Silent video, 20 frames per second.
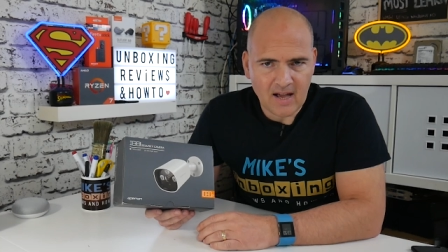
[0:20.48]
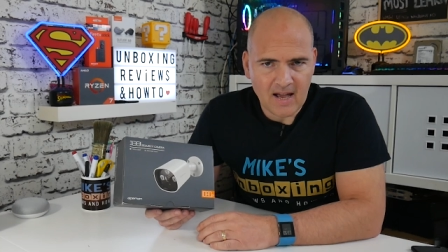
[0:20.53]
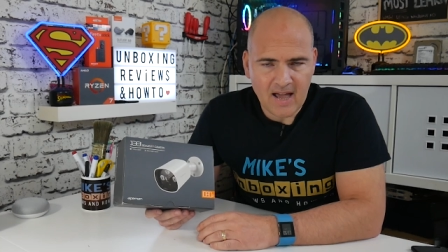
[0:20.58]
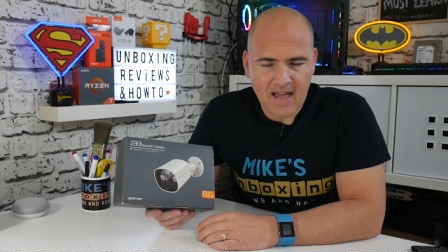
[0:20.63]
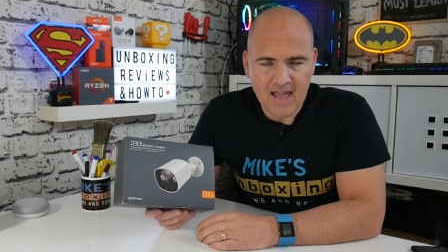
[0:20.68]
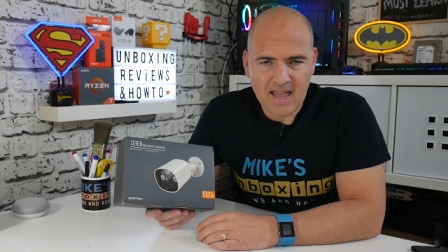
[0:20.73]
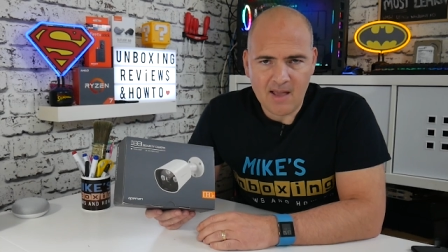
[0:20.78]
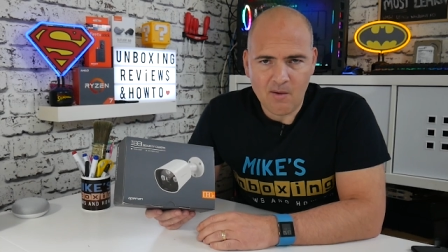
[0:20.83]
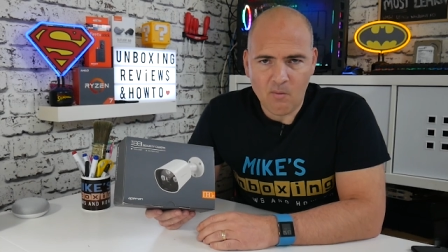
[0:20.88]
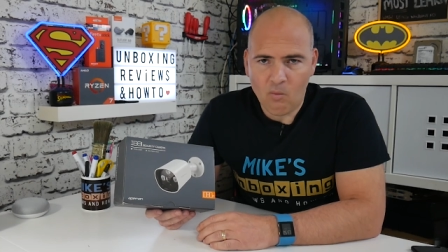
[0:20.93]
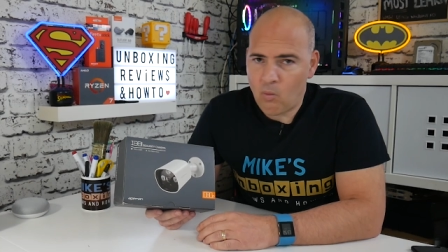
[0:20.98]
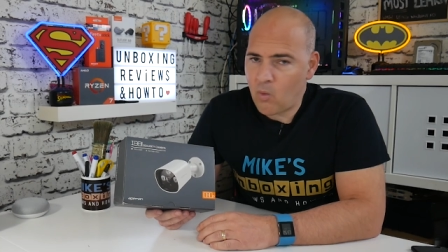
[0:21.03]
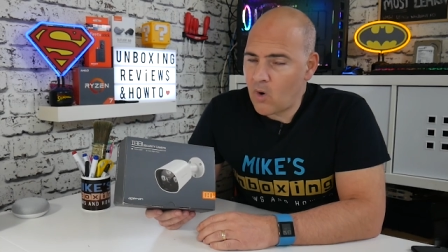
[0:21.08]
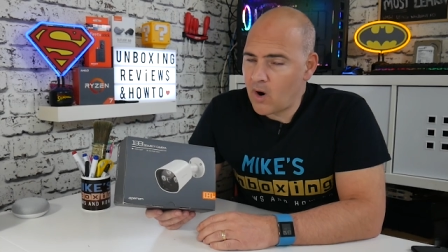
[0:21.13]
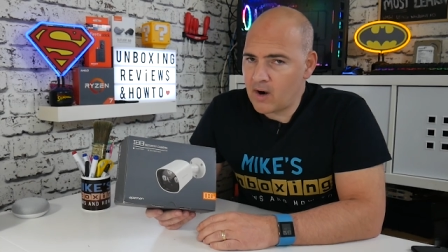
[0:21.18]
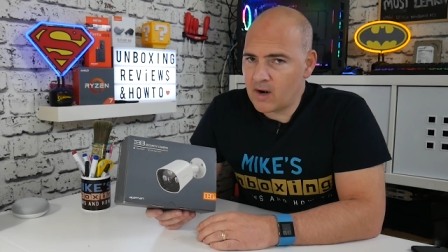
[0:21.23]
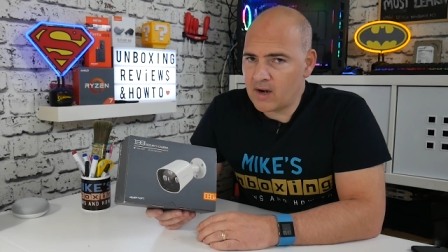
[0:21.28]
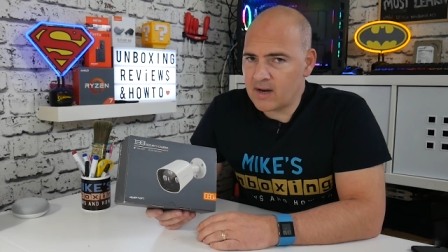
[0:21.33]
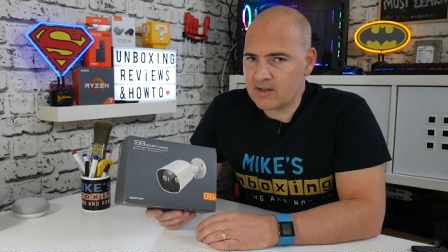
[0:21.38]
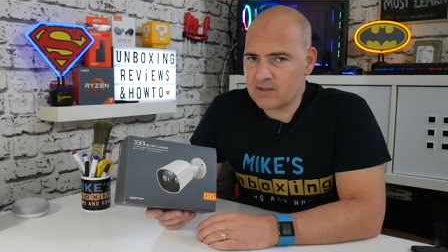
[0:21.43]
at a
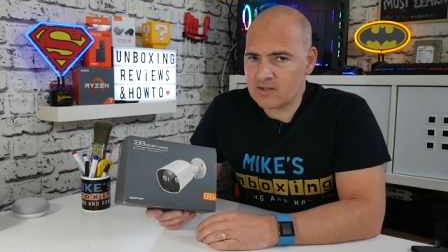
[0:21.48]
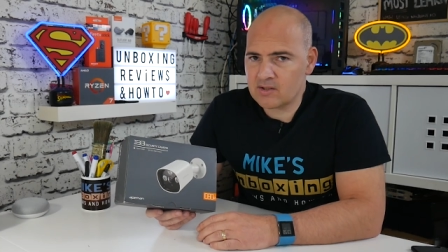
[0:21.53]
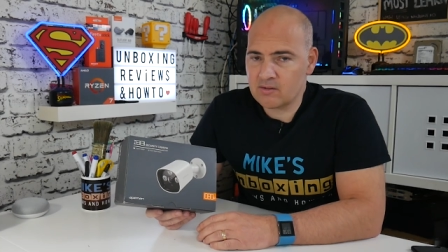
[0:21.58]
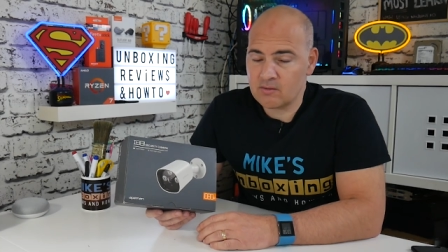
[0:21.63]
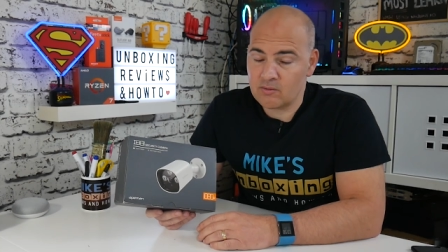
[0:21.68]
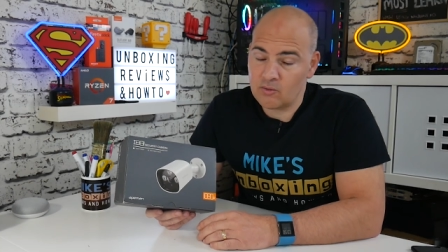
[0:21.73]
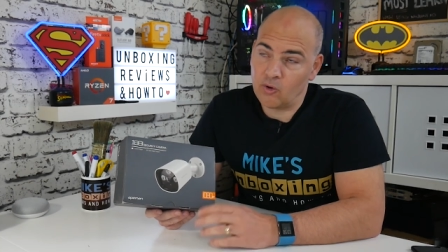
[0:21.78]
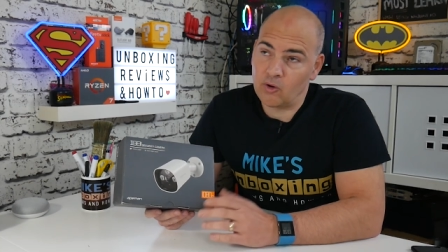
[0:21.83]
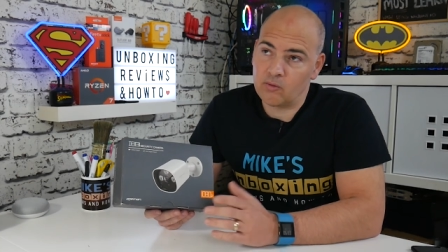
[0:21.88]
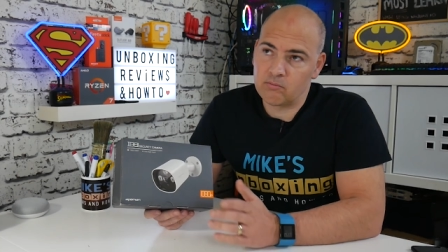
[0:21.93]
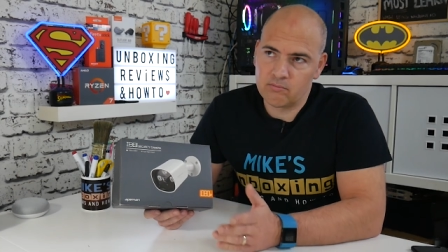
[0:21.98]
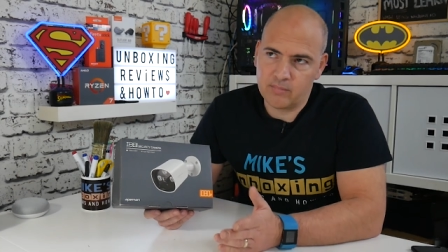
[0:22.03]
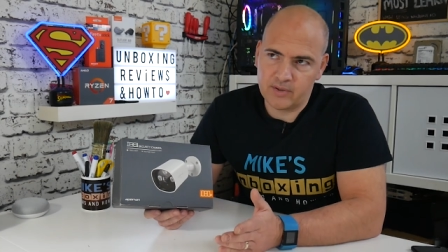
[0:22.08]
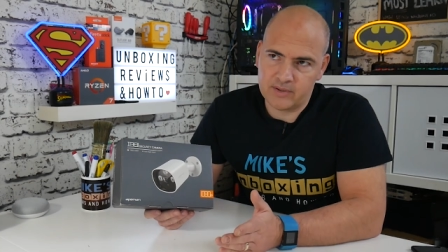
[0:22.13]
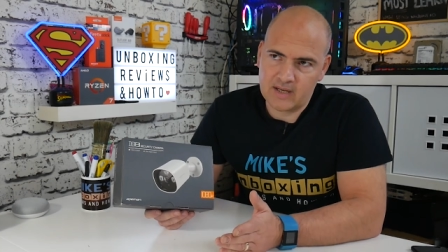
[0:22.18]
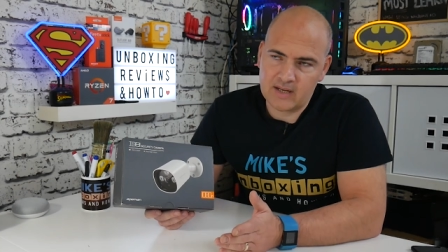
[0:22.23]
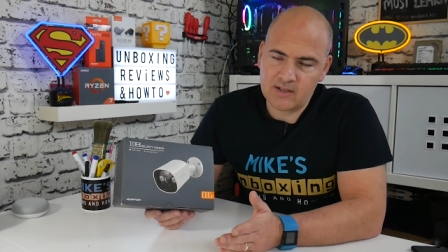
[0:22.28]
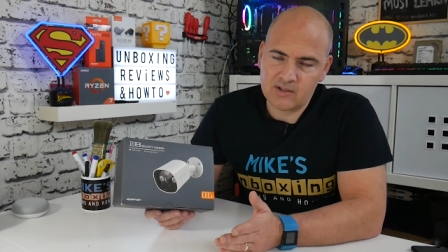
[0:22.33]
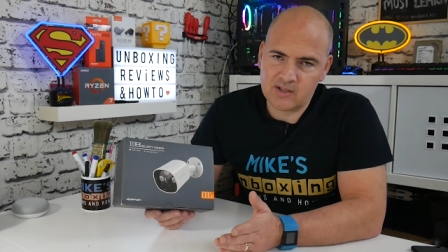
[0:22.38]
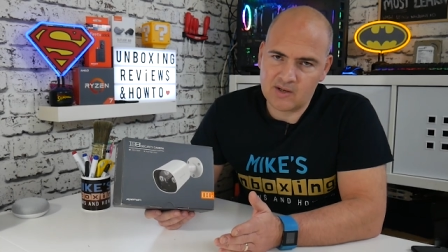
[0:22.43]
wireless, or
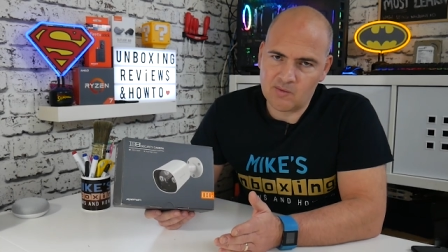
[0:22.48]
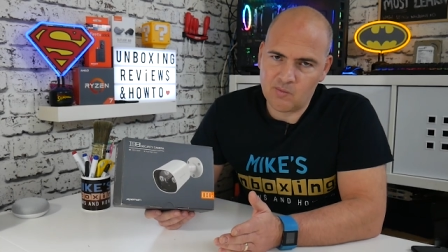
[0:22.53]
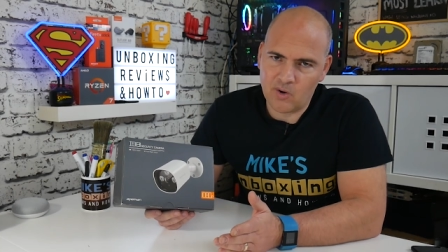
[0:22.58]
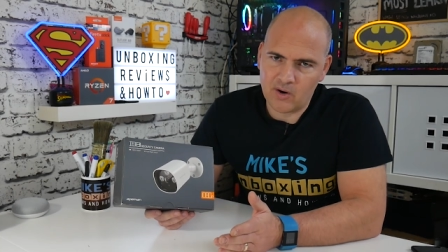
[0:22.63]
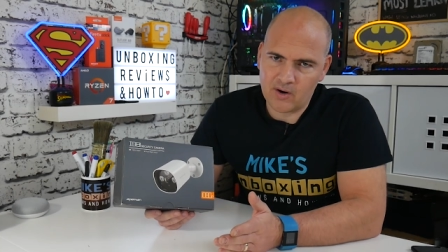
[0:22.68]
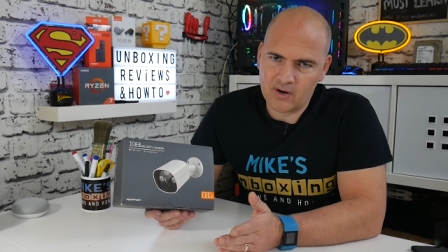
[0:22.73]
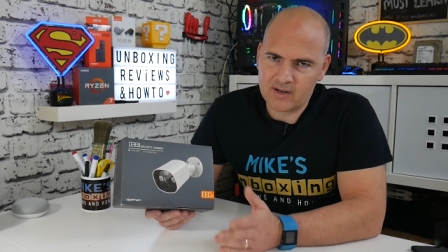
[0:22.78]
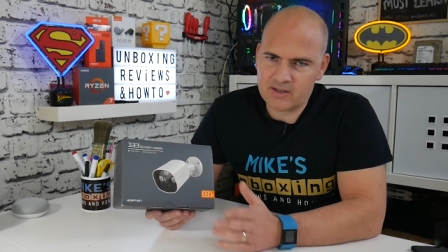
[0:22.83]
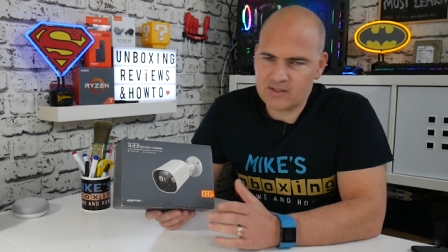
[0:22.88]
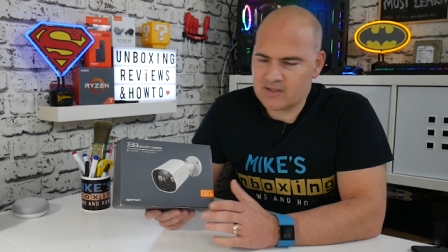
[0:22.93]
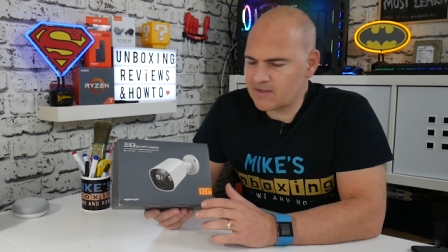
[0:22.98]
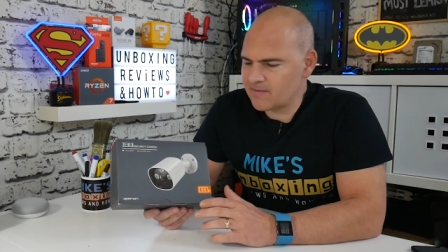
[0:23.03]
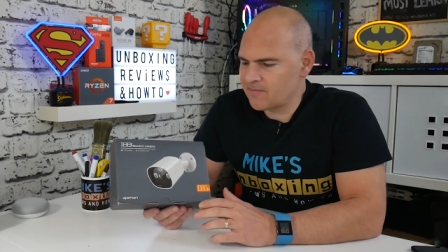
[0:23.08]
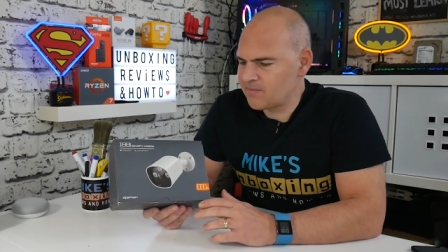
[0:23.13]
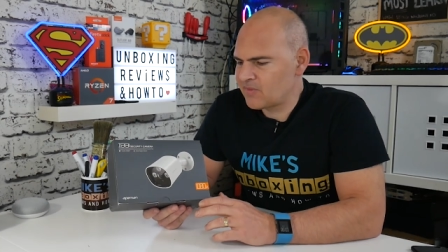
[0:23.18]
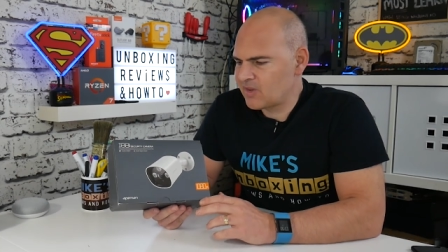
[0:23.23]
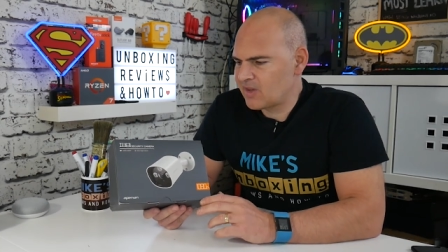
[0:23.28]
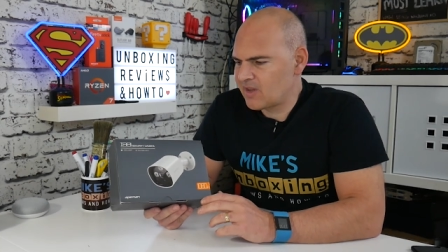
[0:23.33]
potentially wireless,